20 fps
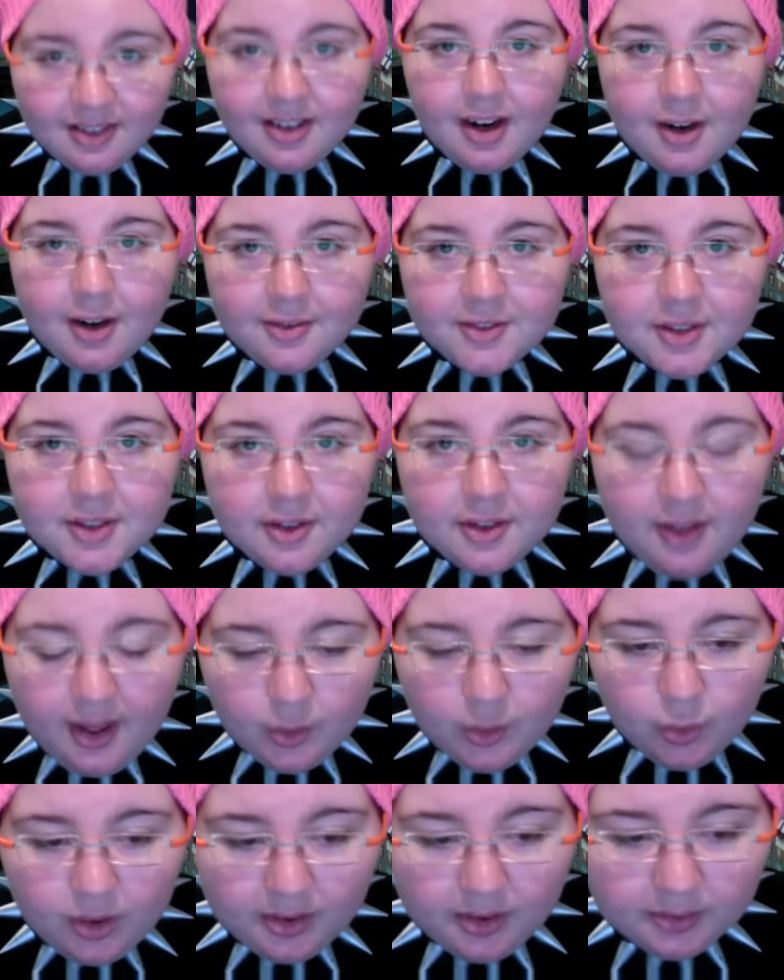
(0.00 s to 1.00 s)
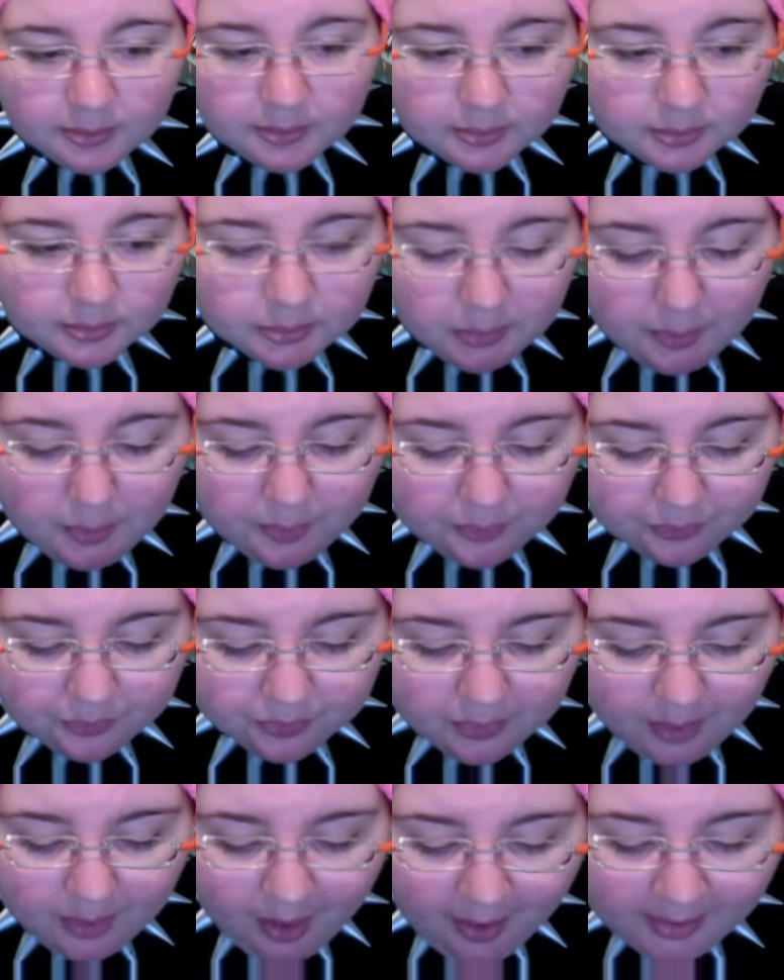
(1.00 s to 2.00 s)
after that one,
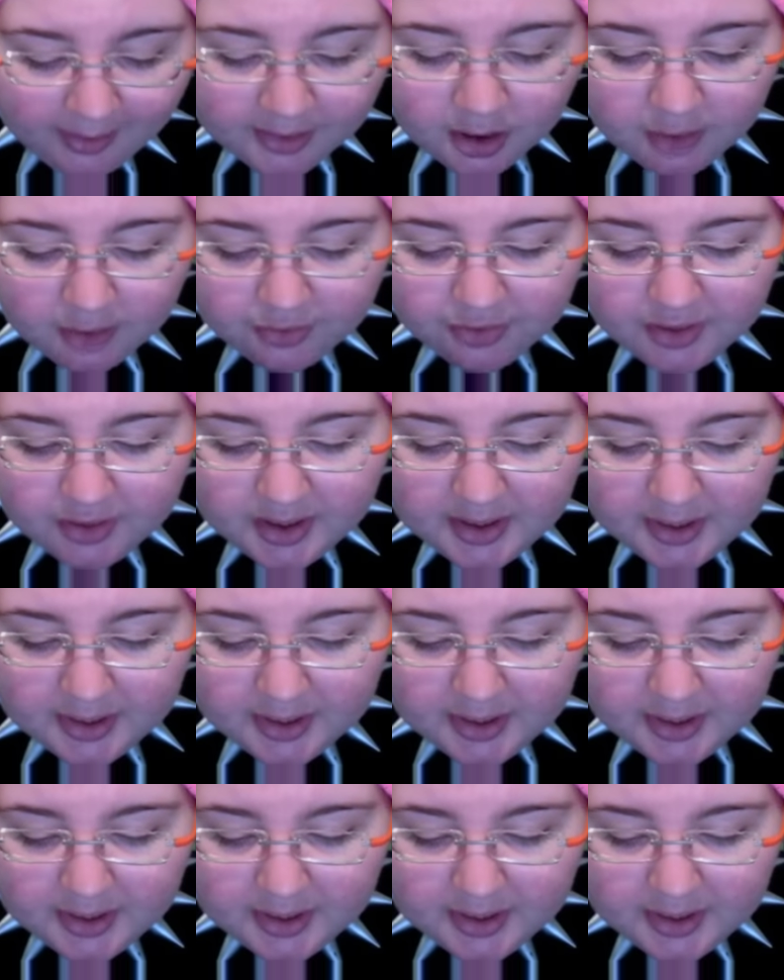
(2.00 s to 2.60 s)
I got